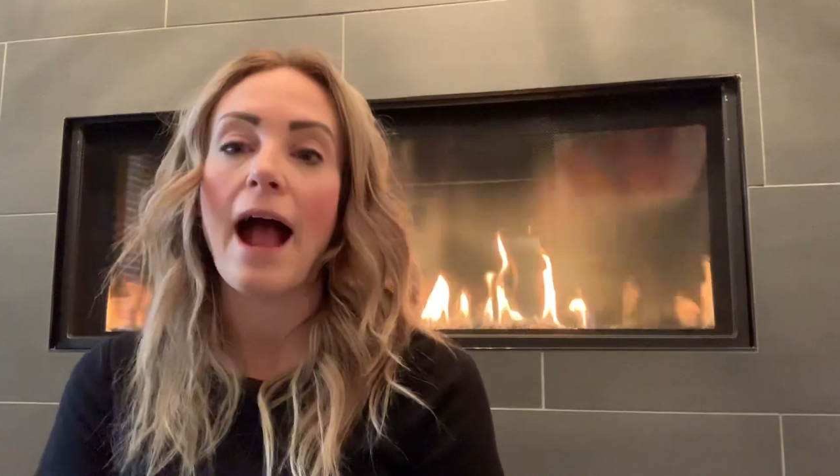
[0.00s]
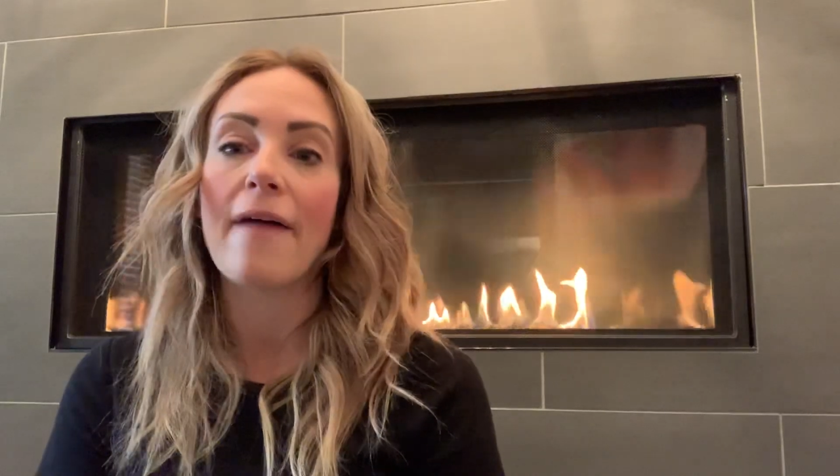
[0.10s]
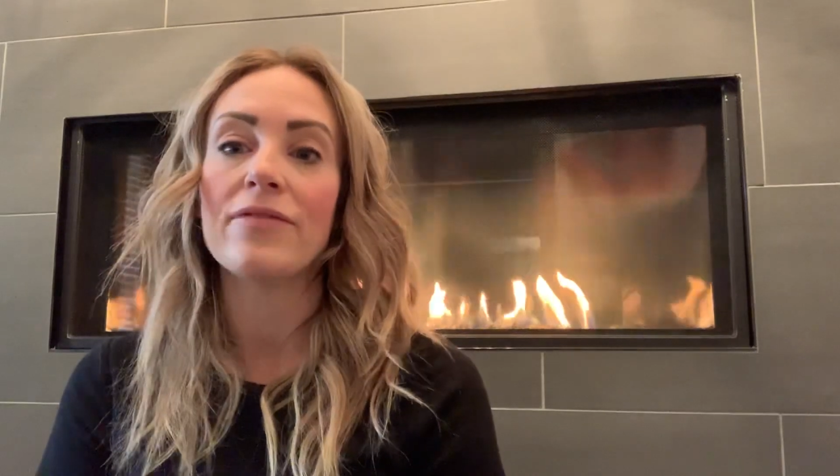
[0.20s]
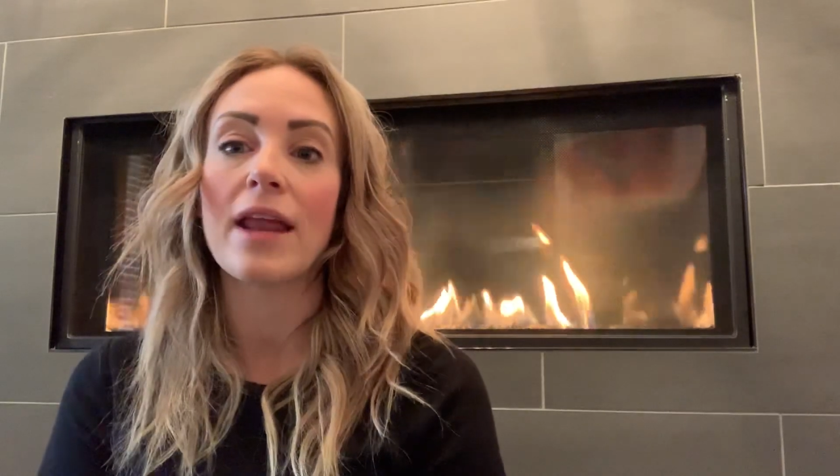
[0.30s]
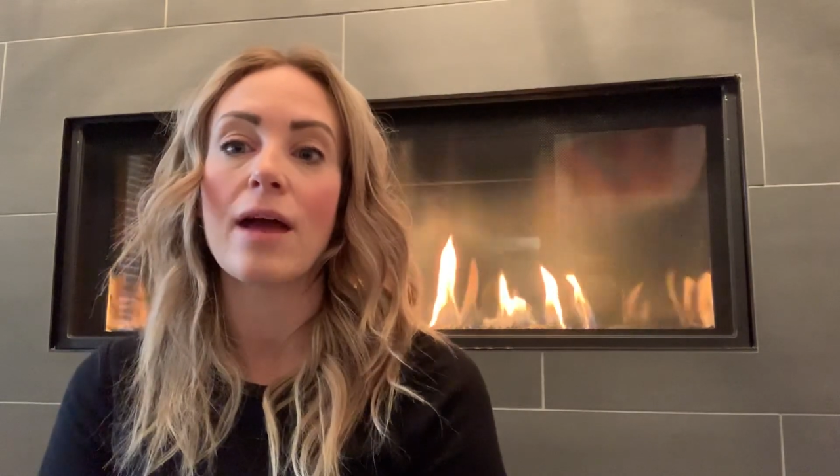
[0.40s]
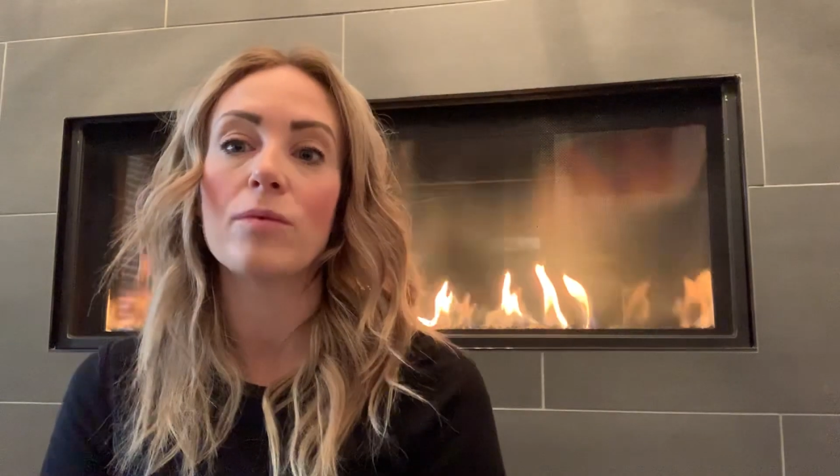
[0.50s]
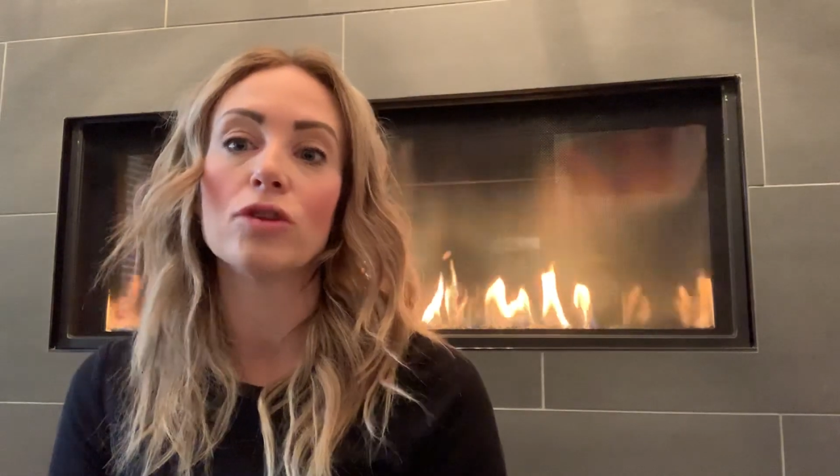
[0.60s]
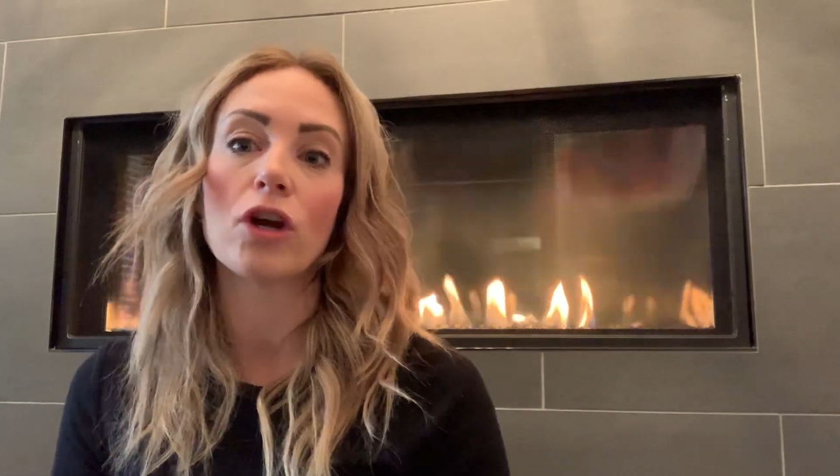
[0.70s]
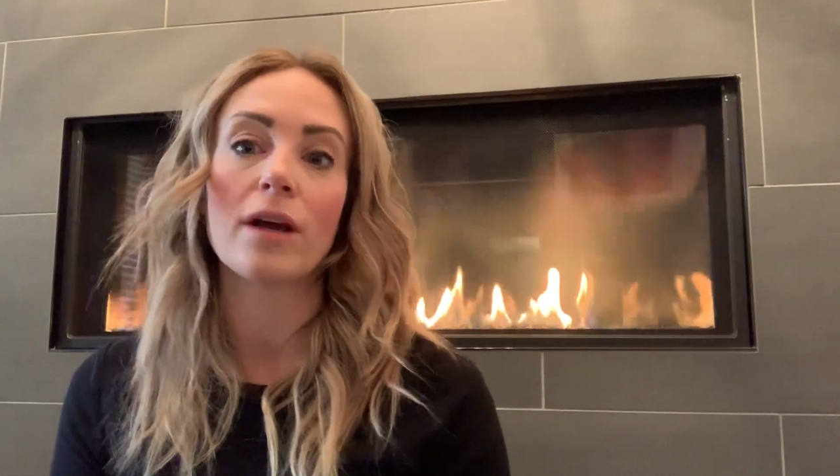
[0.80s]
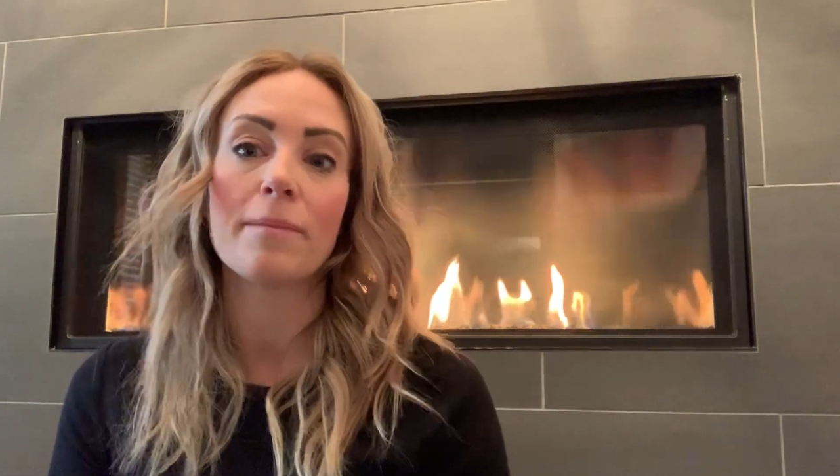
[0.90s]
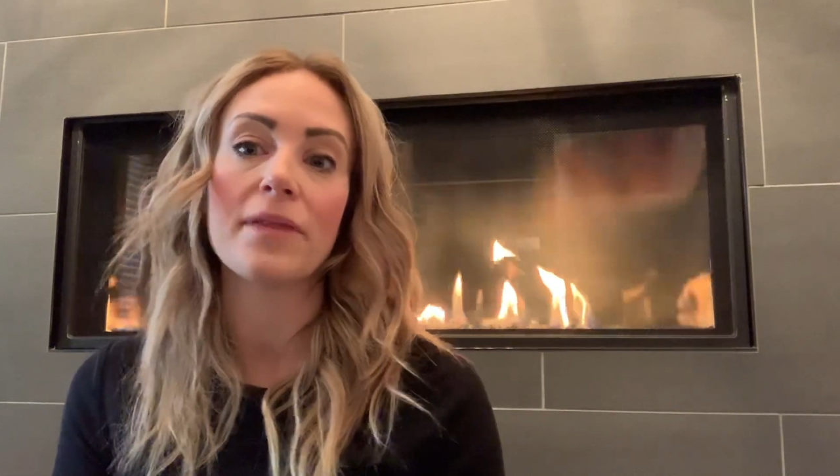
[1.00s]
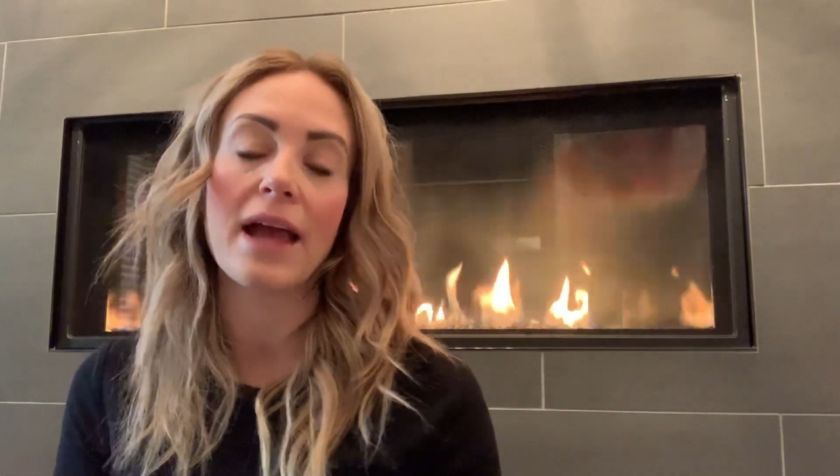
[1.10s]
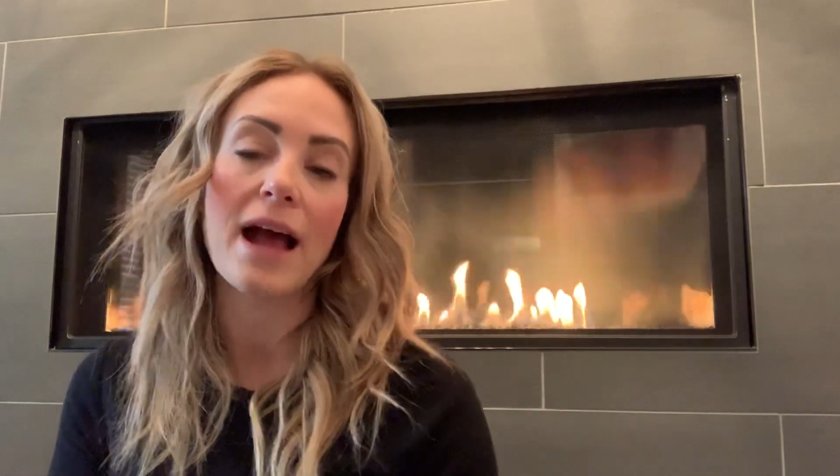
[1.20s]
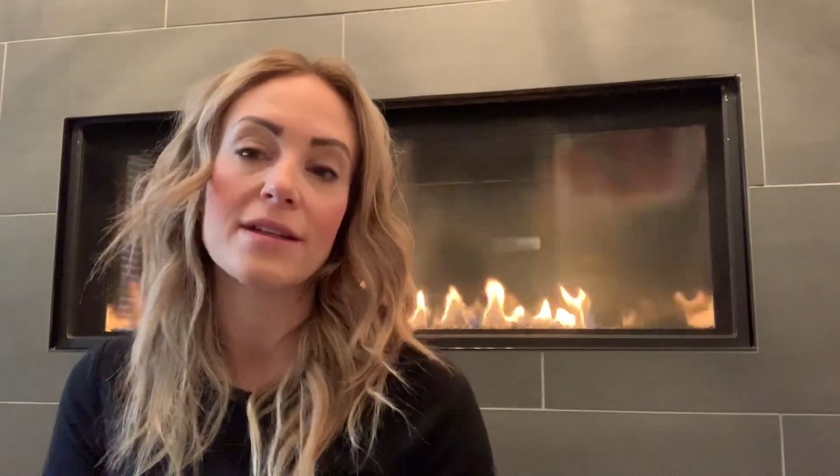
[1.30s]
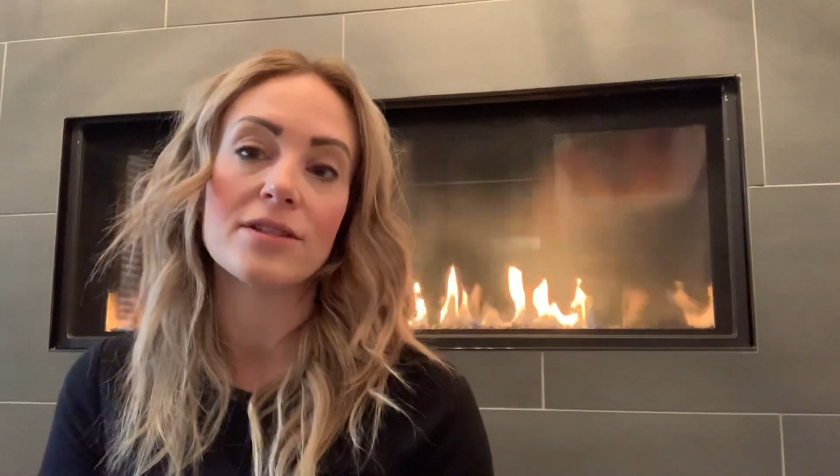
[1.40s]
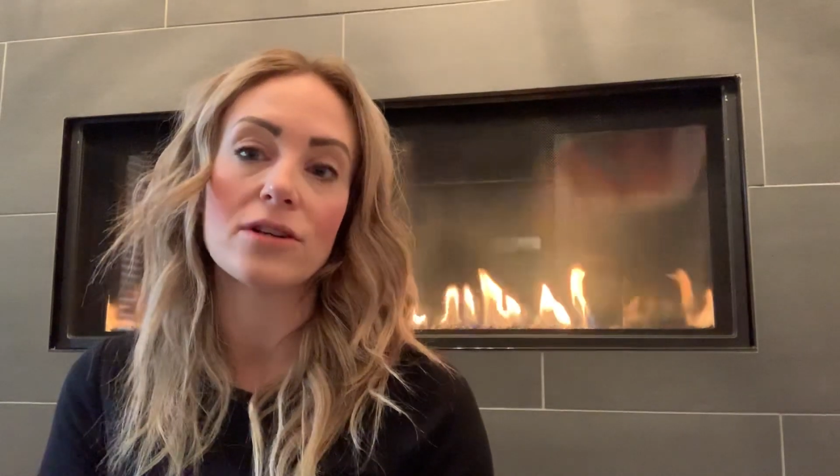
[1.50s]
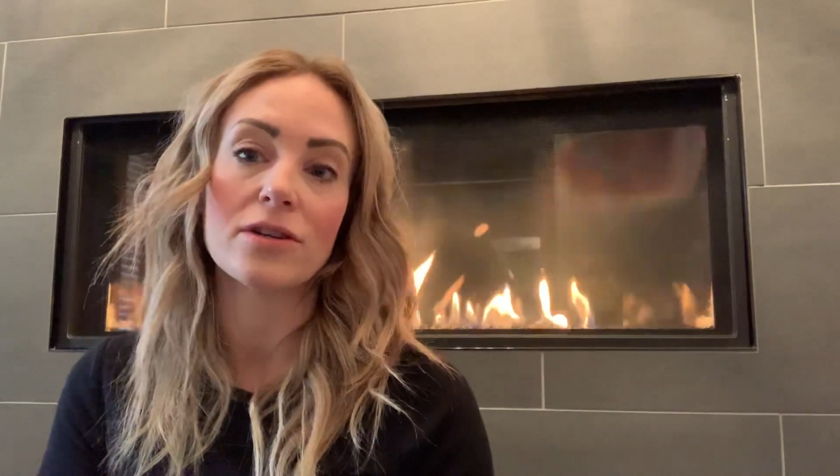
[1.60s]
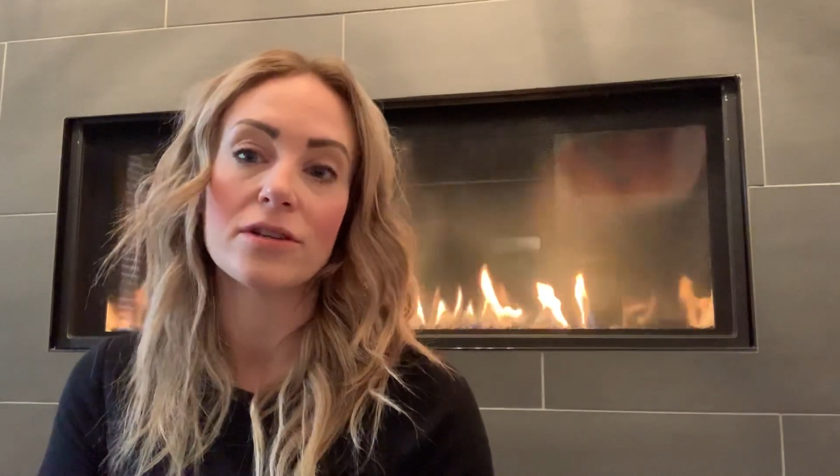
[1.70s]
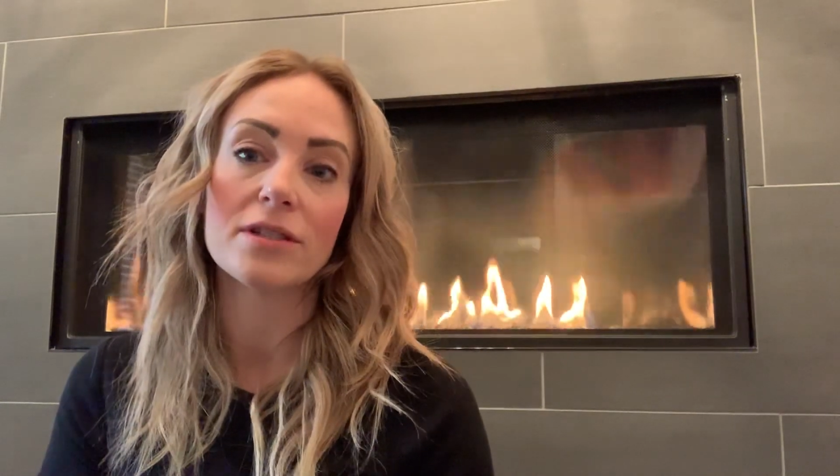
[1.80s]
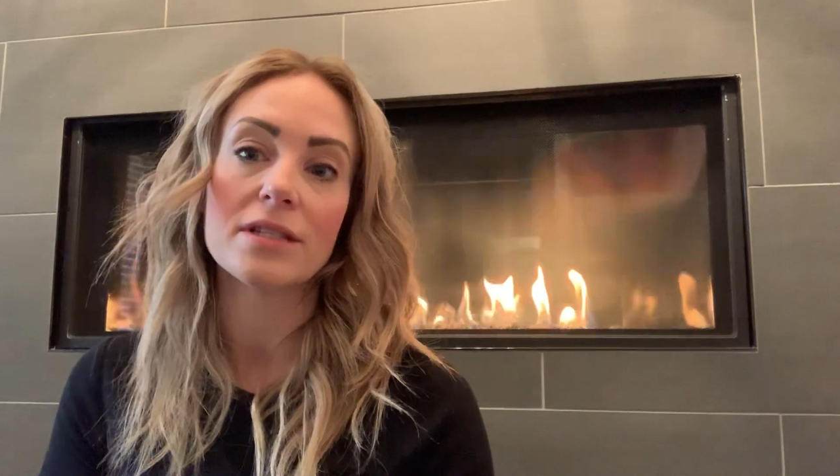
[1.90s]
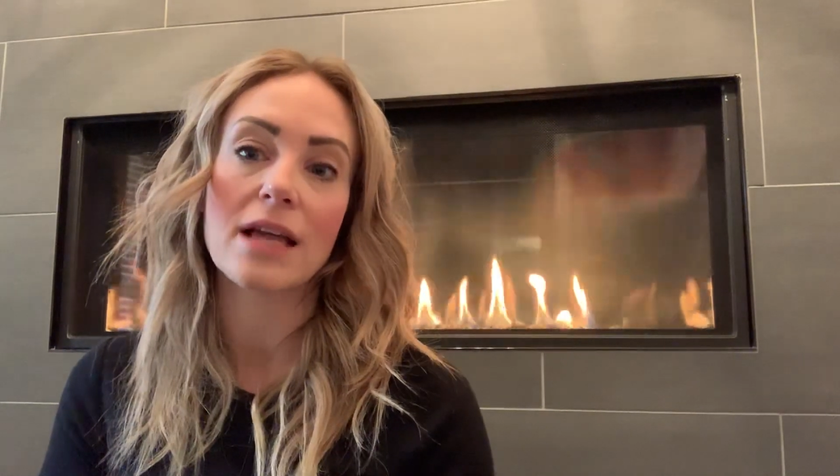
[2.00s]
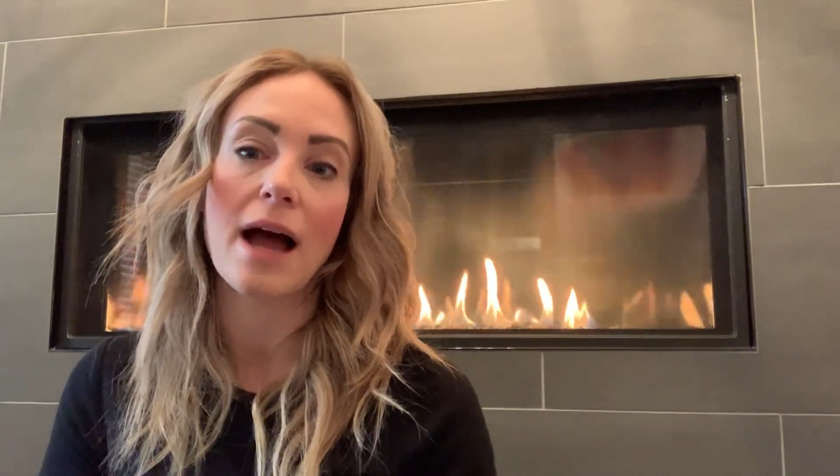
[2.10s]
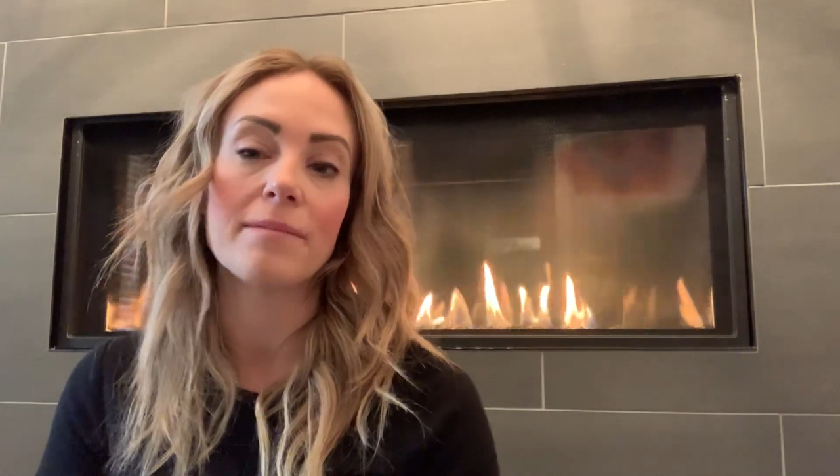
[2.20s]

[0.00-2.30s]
and then I would look up the answers